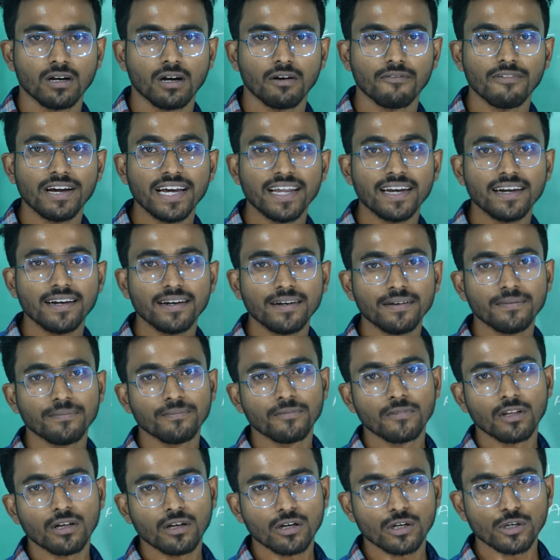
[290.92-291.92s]

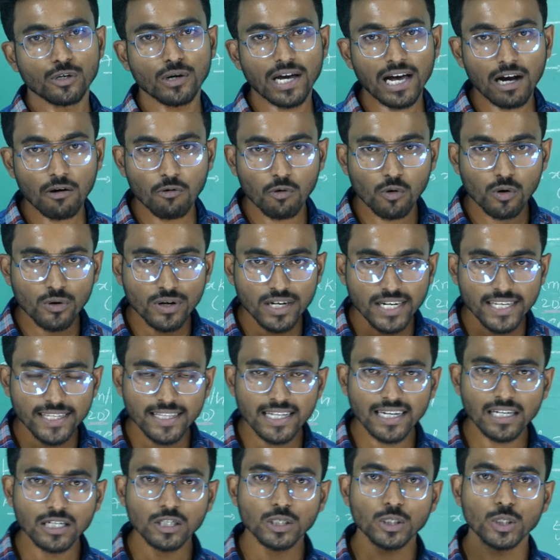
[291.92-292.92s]
When you have only
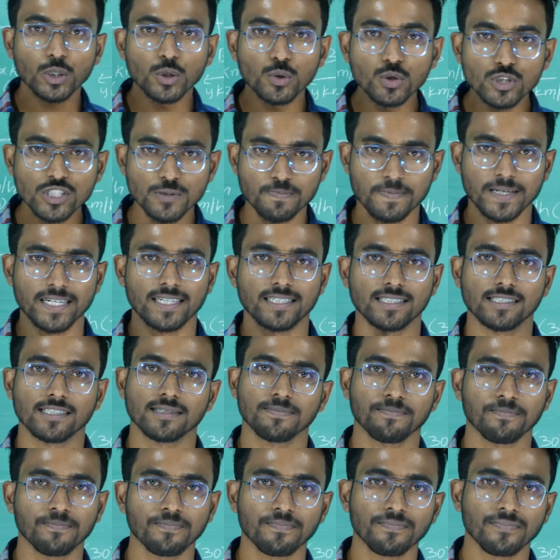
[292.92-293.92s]
the two speeds.